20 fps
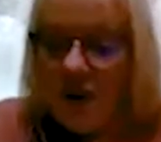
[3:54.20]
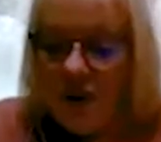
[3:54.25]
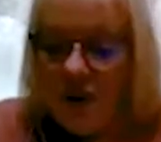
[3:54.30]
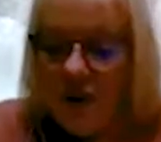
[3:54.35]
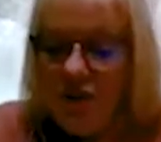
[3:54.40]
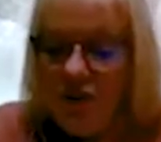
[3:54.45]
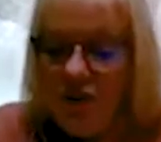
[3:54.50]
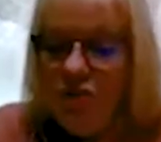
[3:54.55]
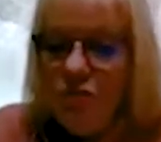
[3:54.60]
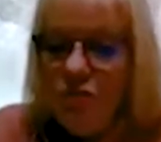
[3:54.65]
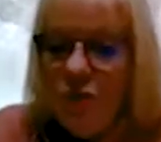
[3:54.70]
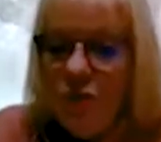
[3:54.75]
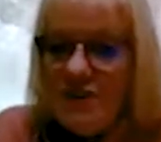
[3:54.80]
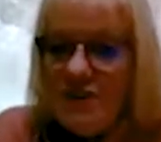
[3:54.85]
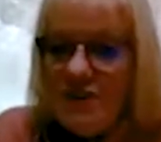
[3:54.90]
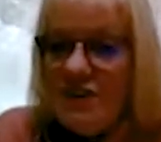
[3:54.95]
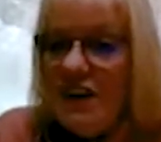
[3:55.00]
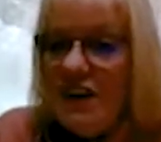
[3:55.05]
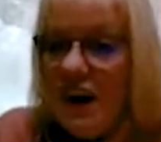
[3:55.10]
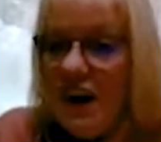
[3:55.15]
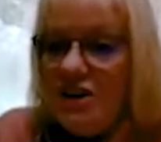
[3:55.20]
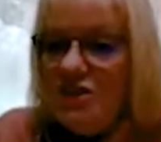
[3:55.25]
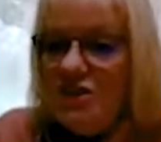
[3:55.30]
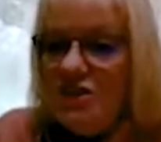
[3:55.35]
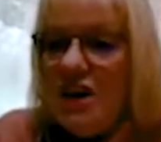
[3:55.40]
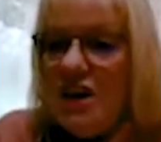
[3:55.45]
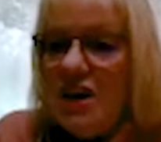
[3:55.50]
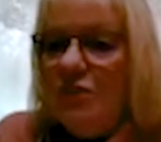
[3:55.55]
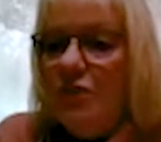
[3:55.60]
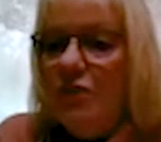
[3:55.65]
you want to catch
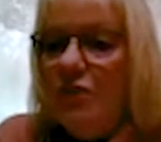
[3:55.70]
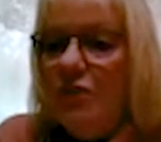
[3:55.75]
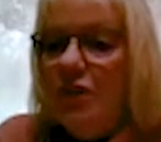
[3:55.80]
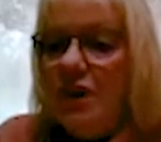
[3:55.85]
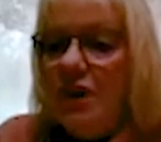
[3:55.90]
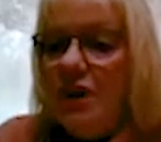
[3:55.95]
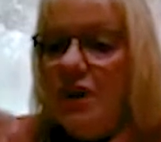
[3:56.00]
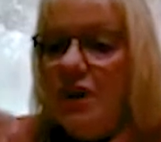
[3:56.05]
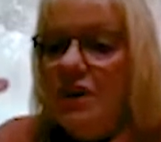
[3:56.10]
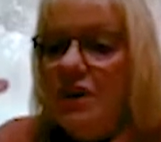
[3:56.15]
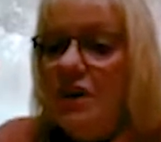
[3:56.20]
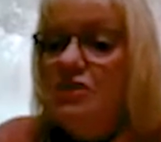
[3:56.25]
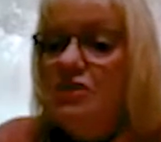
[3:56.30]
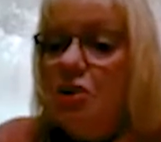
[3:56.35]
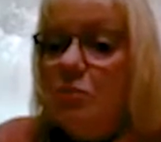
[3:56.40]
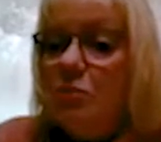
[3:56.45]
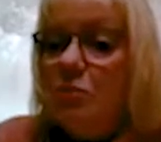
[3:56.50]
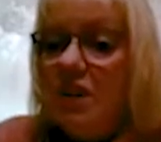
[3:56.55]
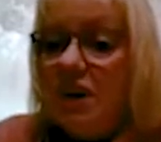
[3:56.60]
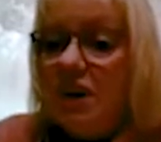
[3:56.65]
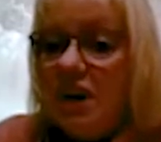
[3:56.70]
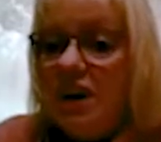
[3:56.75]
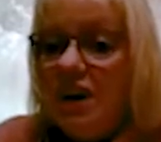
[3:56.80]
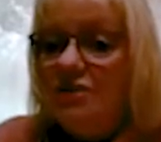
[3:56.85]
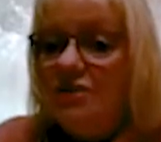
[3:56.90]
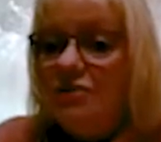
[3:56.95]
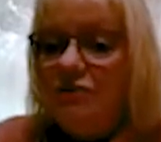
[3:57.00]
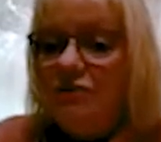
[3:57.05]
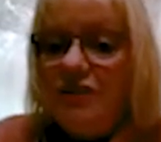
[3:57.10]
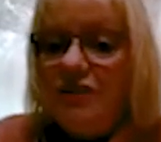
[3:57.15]
that early, and so we can
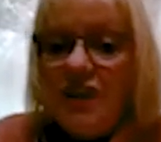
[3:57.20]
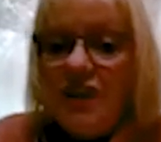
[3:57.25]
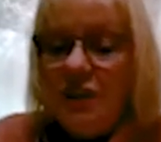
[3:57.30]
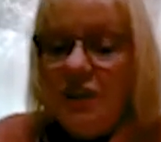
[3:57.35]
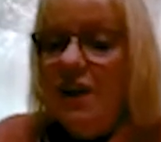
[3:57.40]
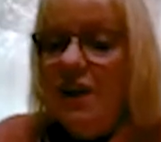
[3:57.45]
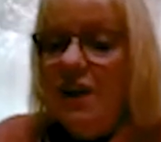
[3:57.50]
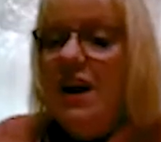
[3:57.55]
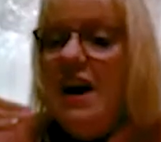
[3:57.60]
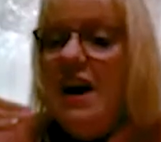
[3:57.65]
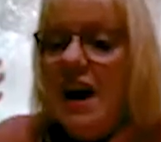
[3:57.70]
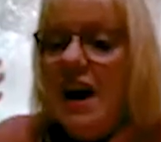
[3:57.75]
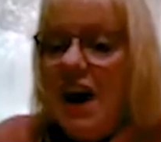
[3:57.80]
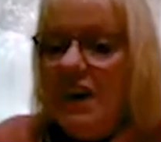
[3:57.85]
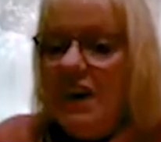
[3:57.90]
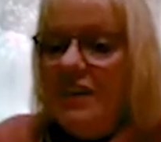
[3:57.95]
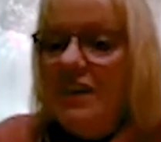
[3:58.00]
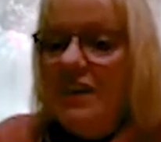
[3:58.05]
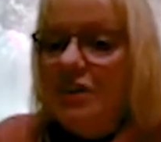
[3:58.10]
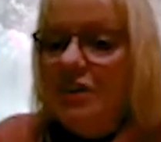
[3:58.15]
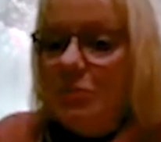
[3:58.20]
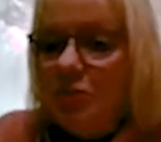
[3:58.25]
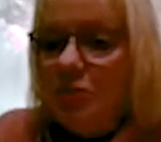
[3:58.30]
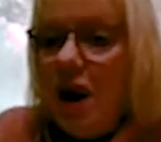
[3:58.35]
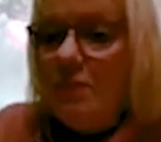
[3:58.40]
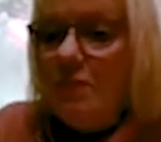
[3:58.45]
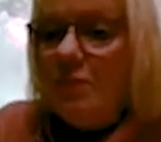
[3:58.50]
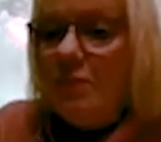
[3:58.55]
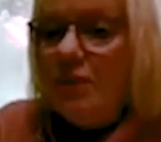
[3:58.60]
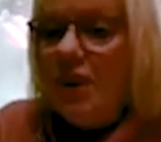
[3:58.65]
intervene and get the
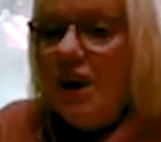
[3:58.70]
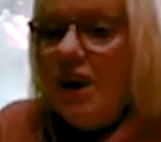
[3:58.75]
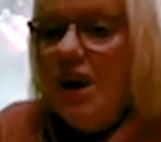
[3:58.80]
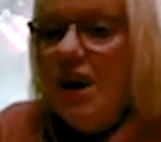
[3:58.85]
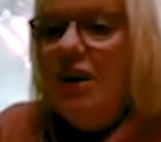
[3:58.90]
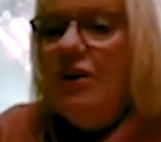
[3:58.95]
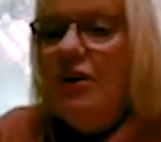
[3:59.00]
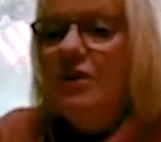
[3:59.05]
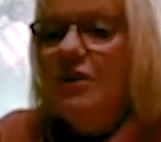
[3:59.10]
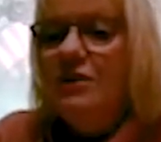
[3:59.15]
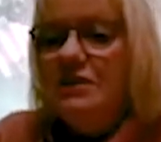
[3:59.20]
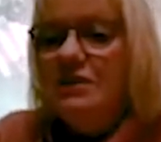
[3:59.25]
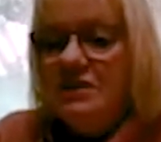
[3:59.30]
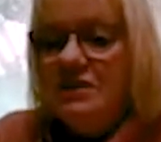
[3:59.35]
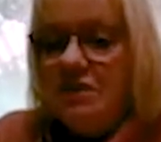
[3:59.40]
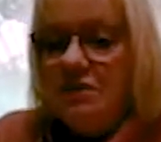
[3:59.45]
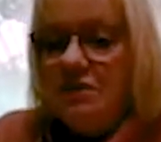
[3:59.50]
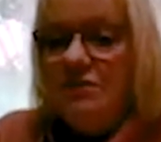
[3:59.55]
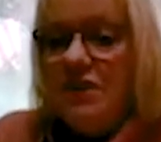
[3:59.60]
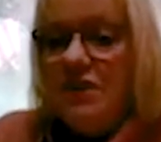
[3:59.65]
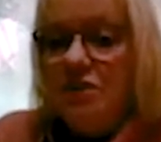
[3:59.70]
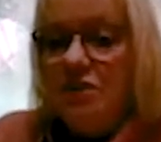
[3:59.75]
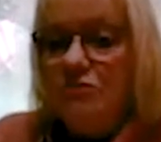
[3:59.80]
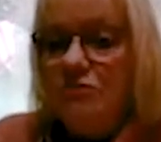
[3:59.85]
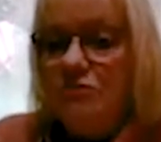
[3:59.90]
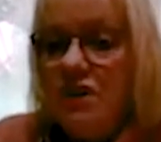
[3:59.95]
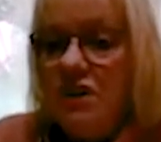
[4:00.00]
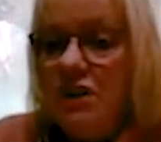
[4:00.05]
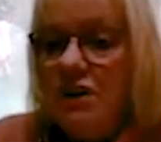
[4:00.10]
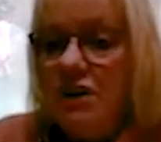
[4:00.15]
proper care and stuff that you
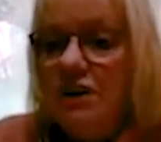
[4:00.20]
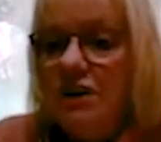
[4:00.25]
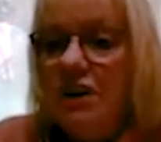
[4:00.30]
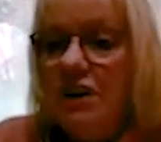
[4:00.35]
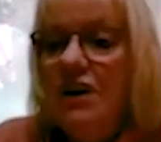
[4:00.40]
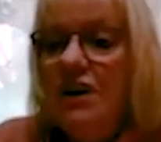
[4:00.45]
need